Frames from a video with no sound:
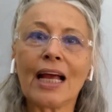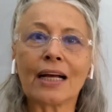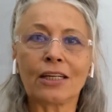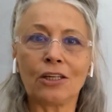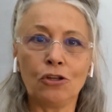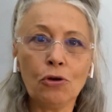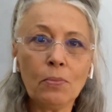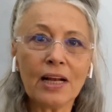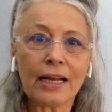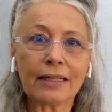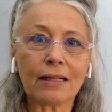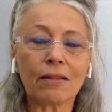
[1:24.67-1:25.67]

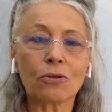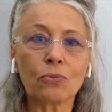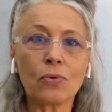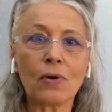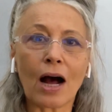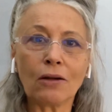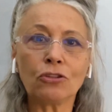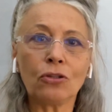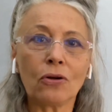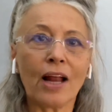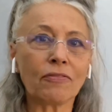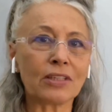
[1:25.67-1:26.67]
accumulated throughout your
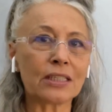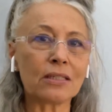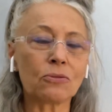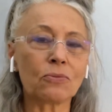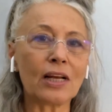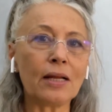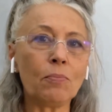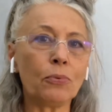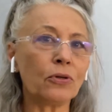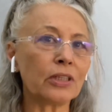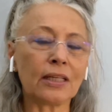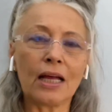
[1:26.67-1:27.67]
life. This is really
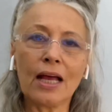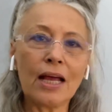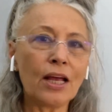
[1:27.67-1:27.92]
important.